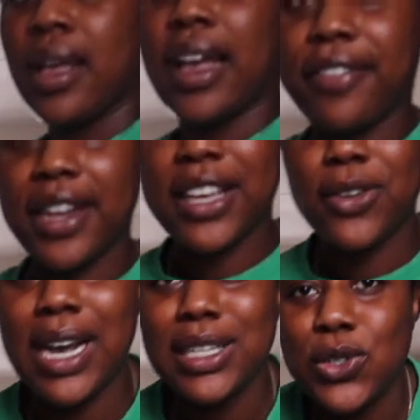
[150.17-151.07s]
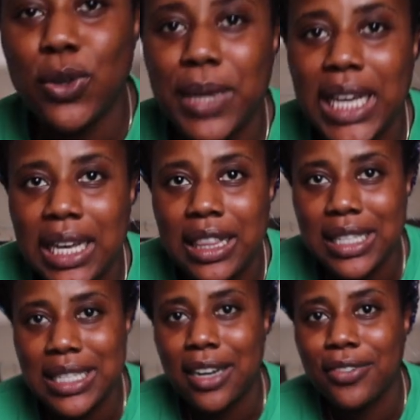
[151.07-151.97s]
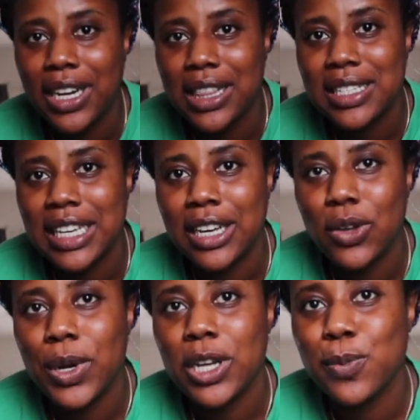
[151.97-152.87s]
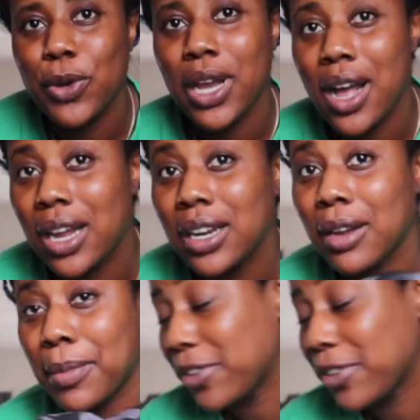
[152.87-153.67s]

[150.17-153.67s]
I feel like you guys saw me in this outfit in this angle when I was putting on my